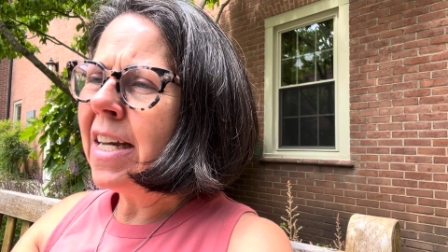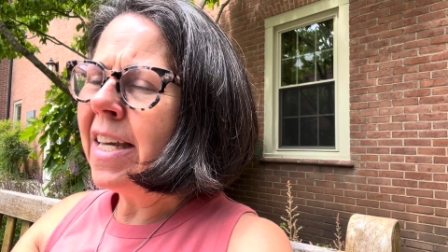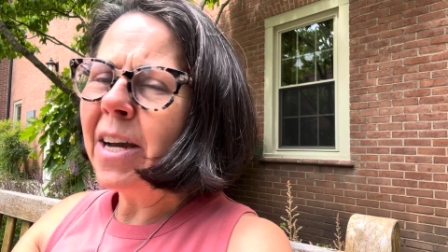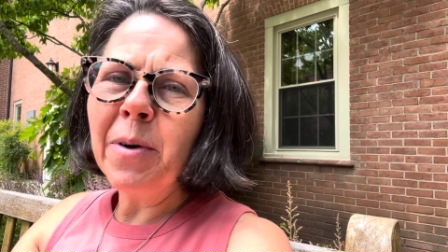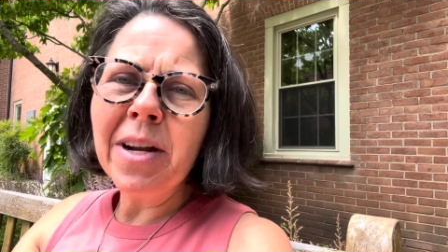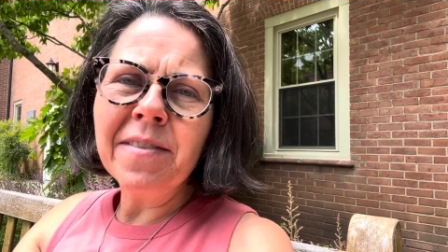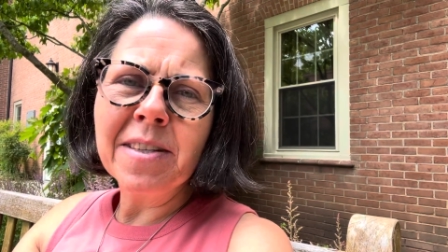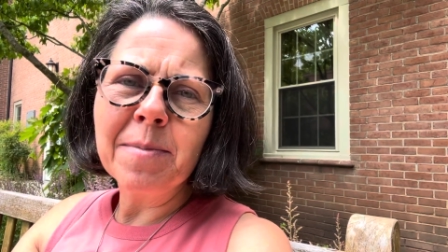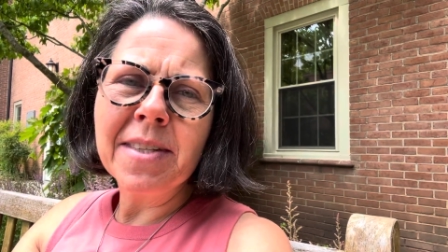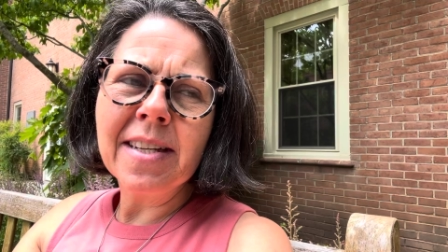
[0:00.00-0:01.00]
get rid of
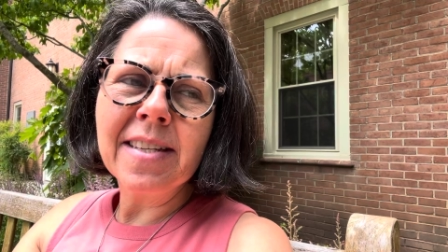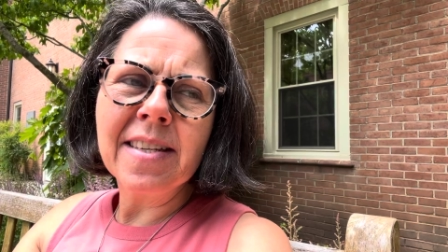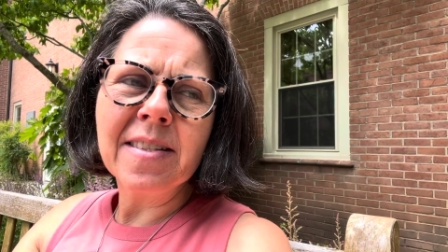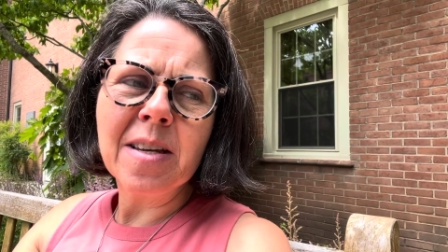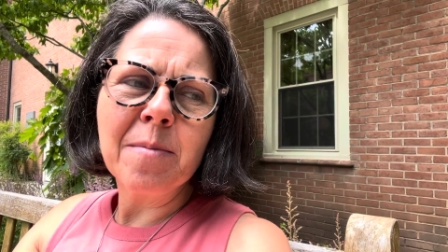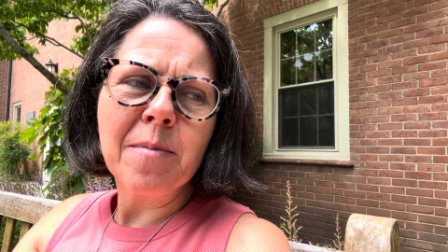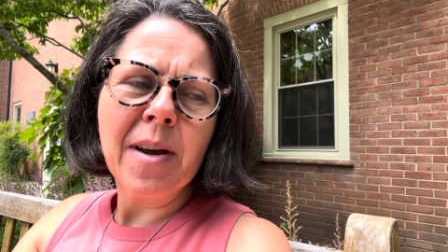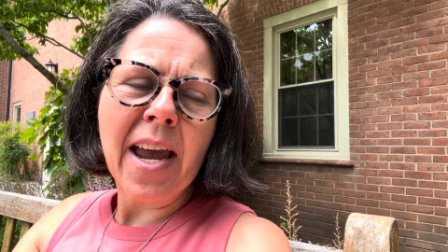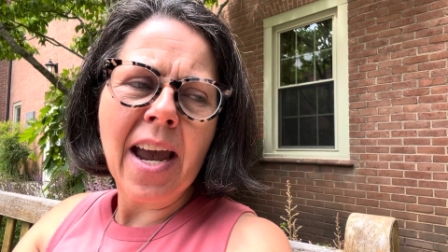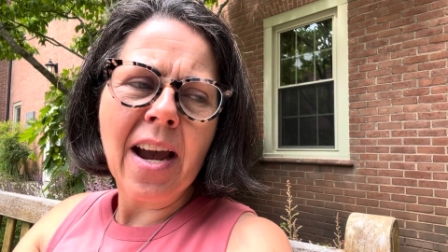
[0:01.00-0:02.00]
some cynicism
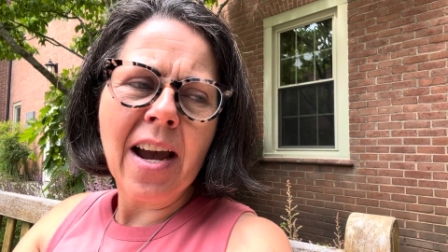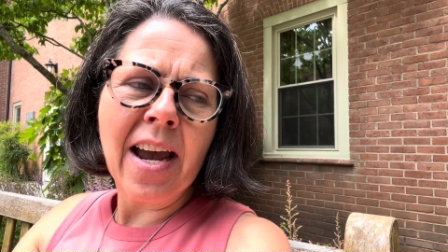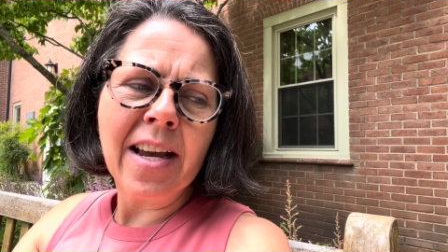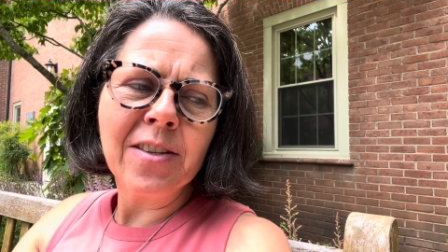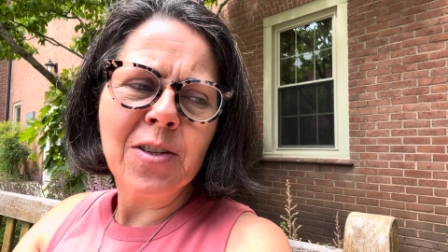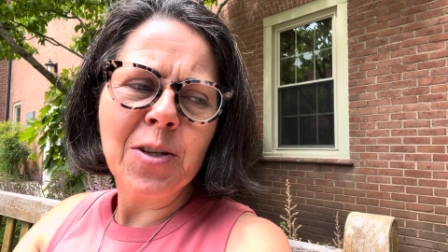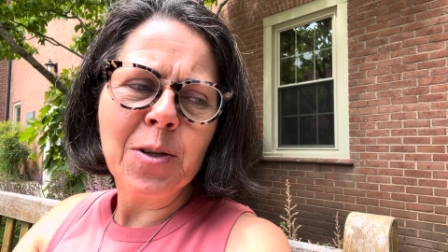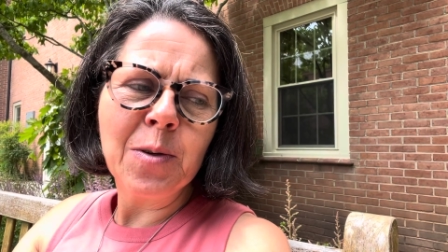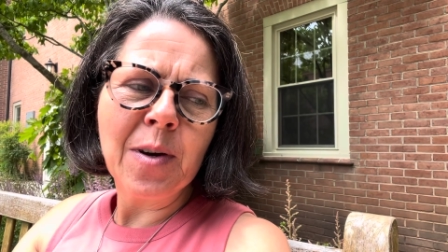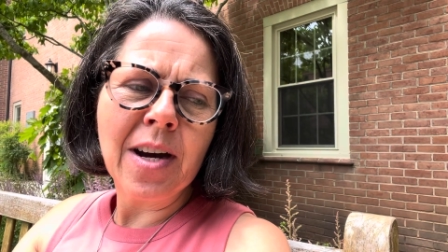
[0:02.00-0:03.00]
and
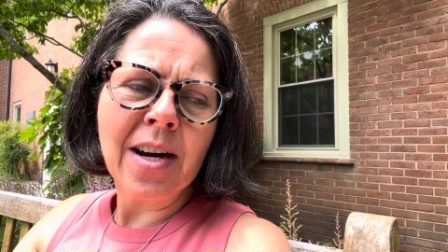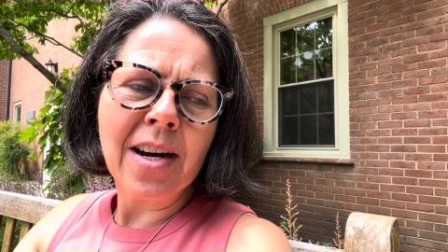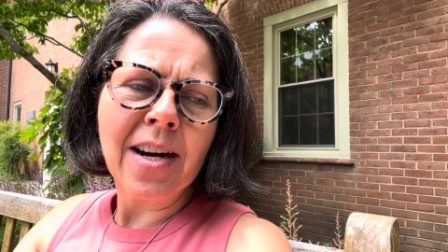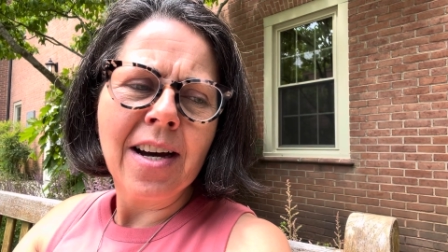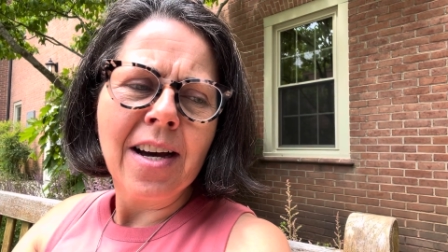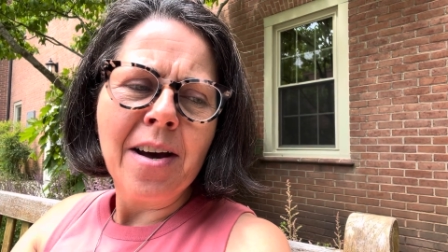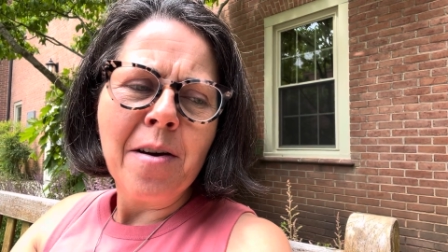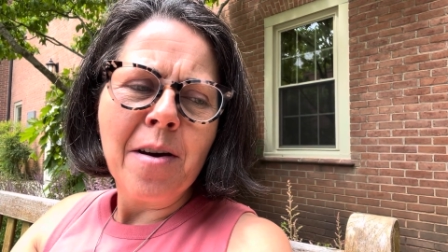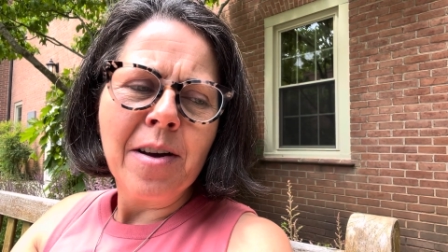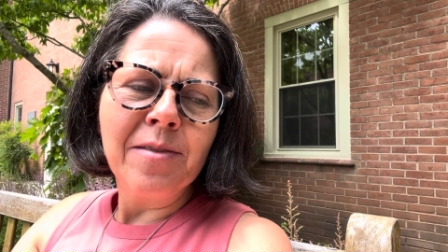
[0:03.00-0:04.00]
to uh,
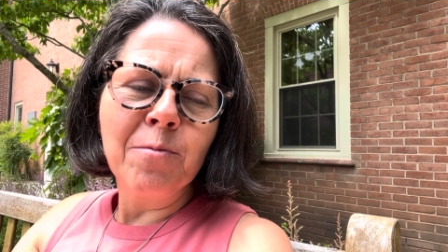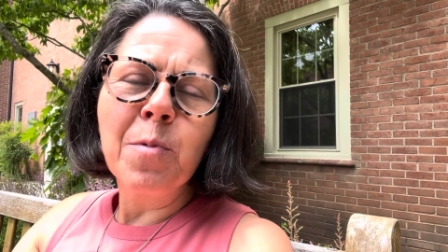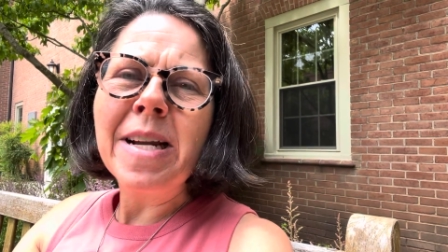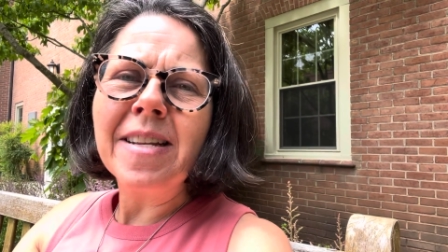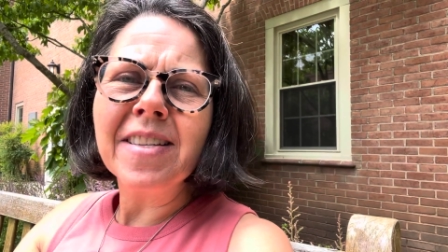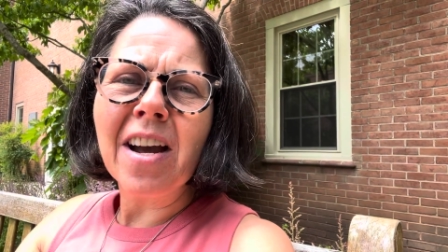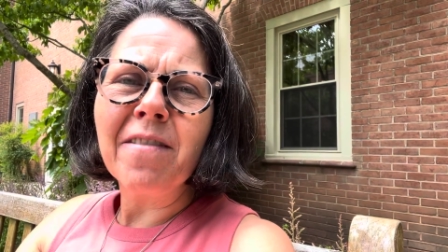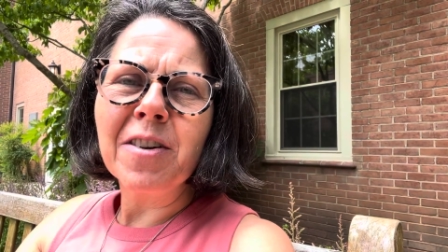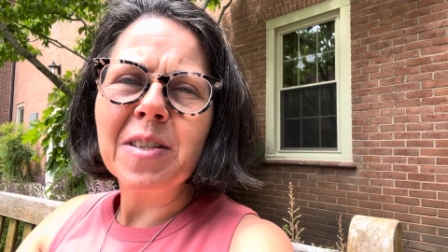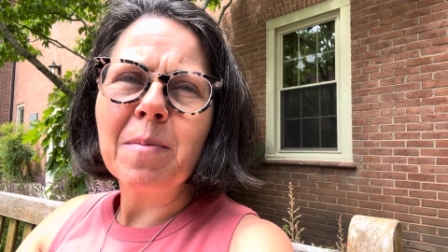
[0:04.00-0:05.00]

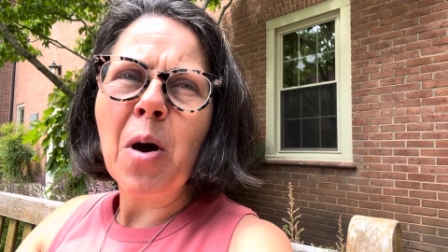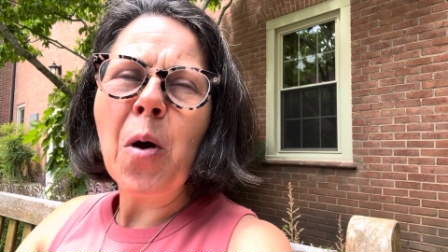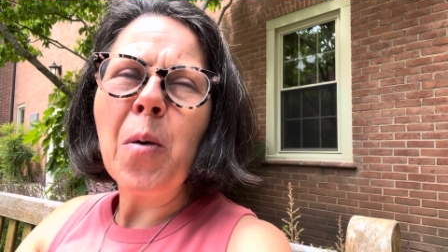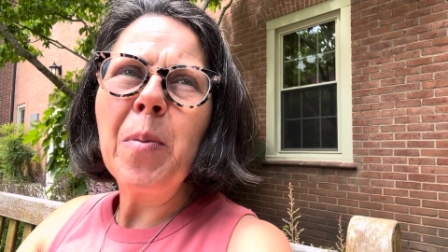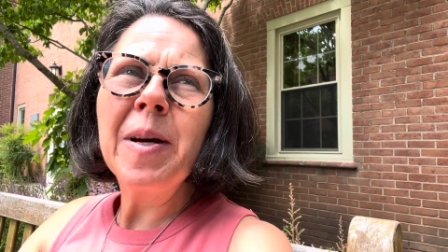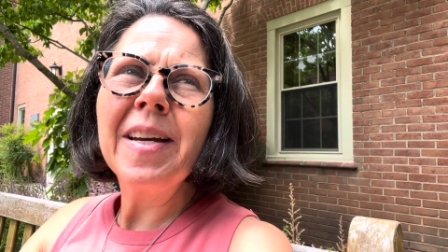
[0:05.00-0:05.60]
rediscover some hope.